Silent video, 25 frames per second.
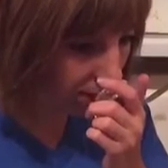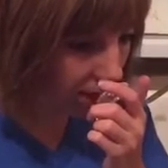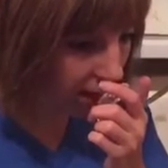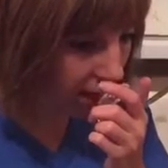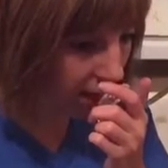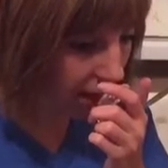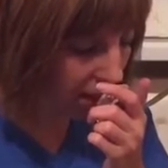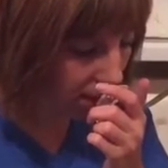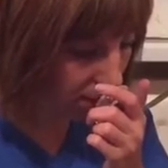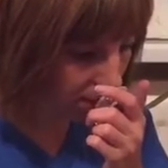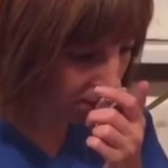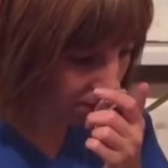
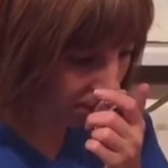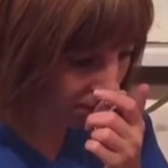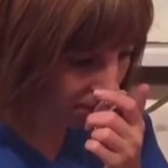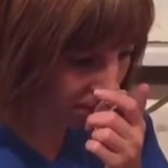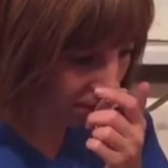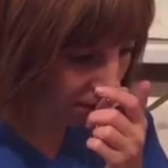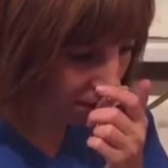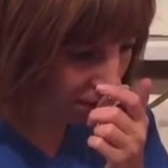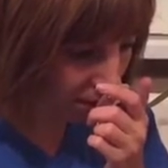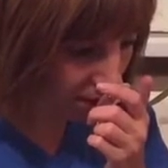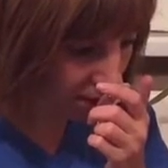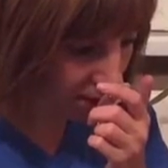Yeah,
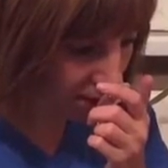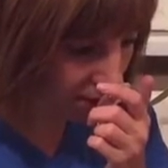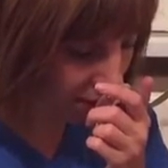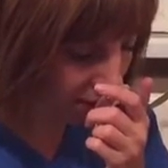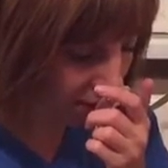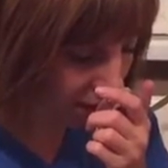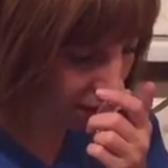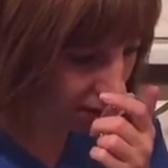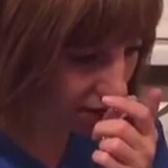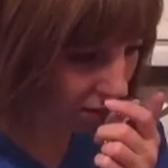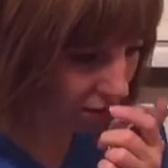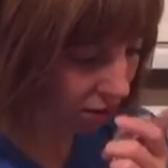
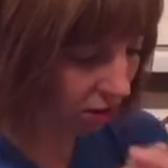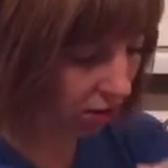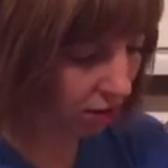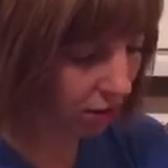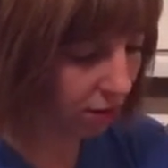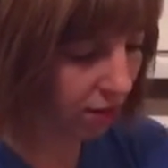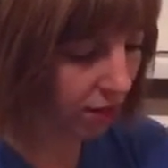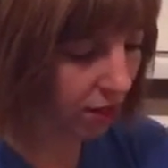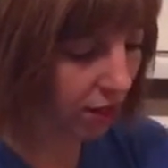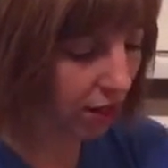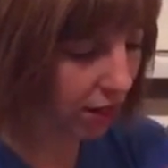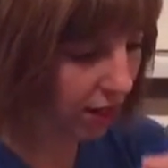that's got a
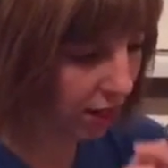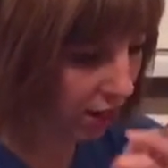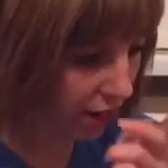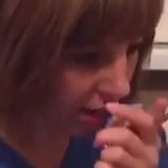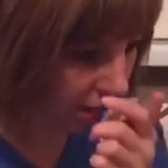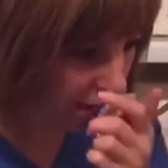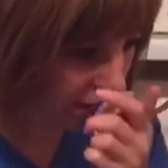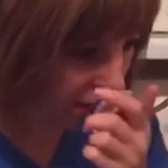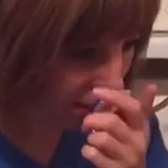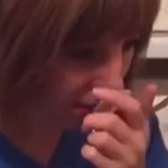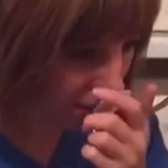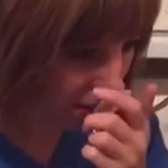really
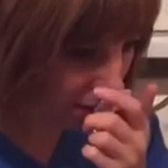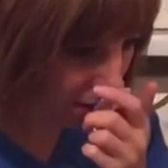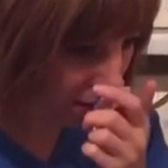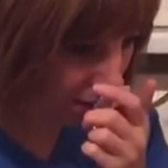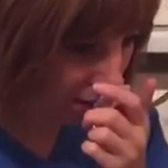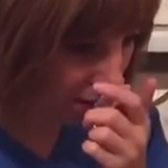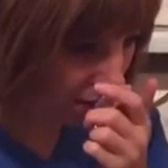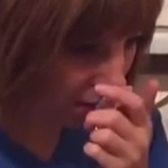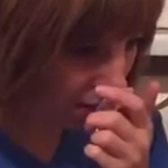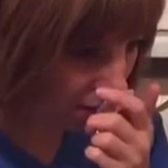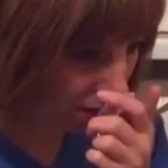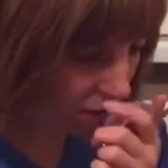nice
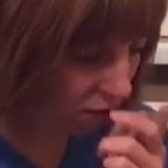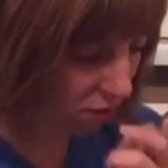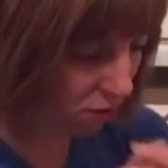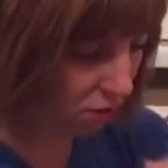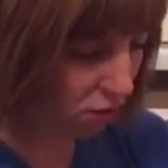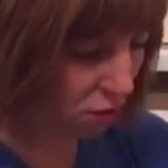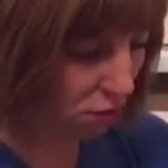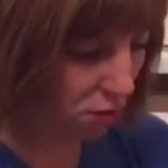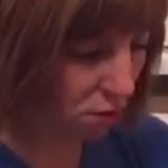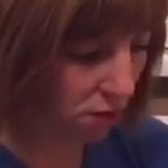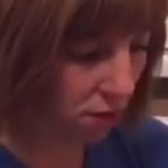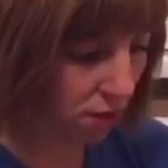
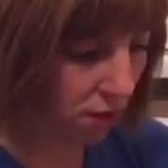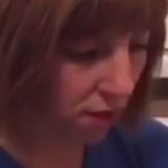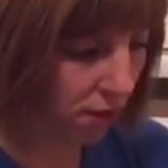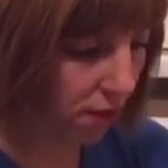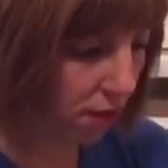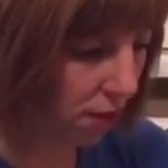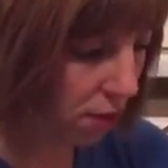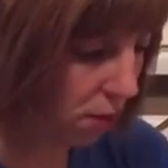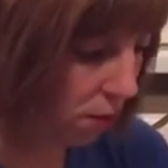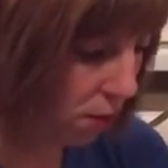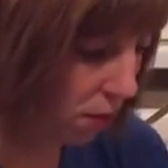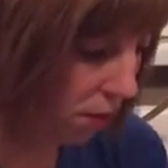aroma to
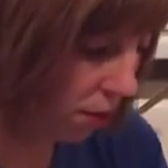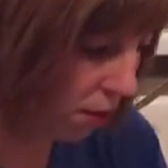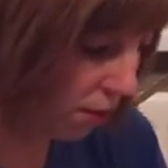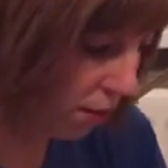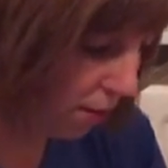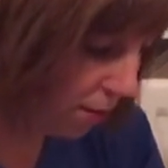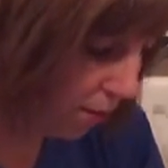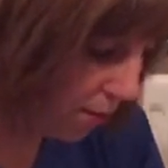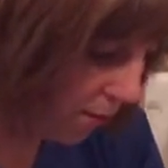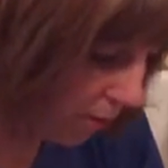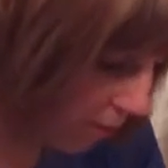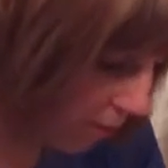that one.